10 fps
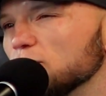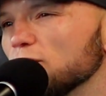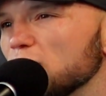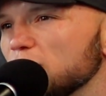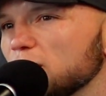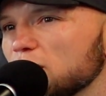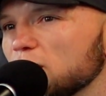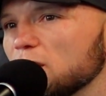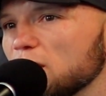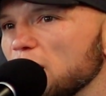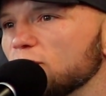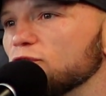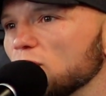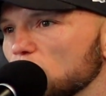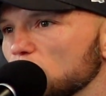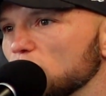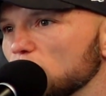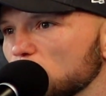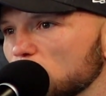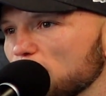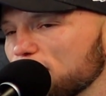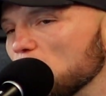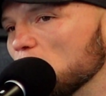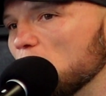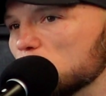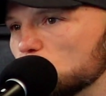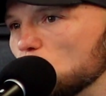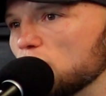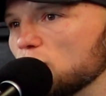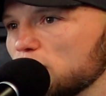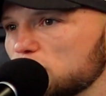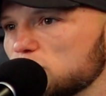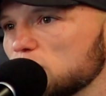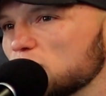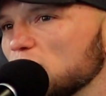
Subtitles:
It was very eggshell. I felt like I was walking on eggshells.